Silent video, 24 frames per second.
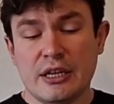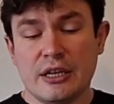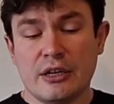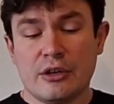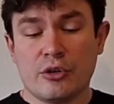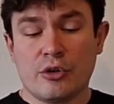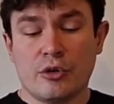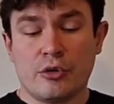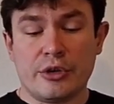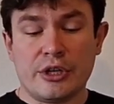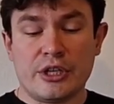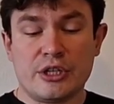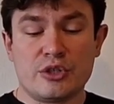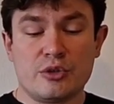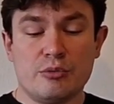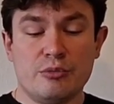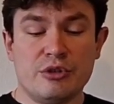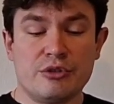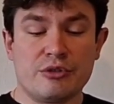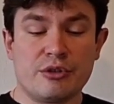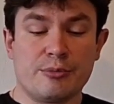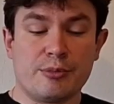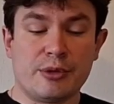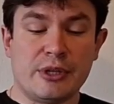going to be
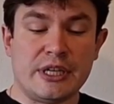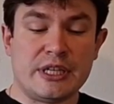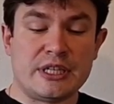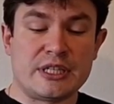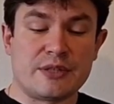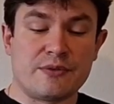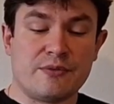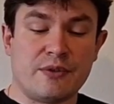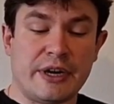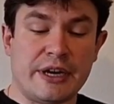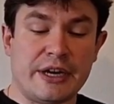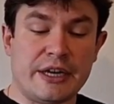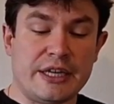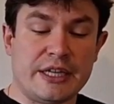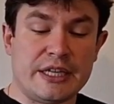replaced by